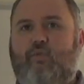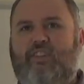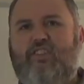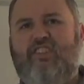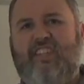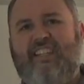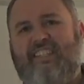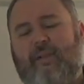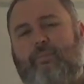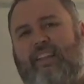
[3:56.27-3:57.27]
When you see
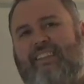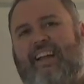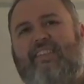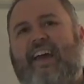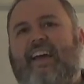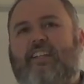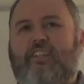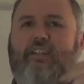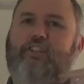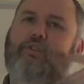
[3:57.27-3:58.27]
something like that,
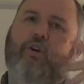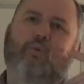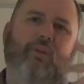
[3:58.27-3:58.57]
you don't